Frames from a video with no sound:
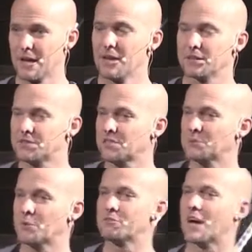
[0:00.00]
This is
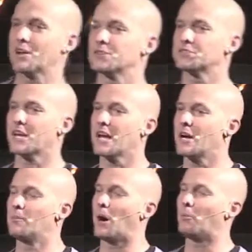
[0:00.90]
something we've got to understand
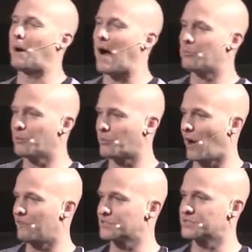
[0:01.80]
about Bible
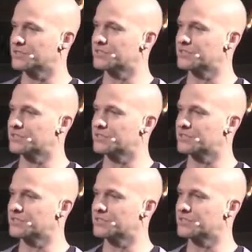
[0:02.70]
prophecy.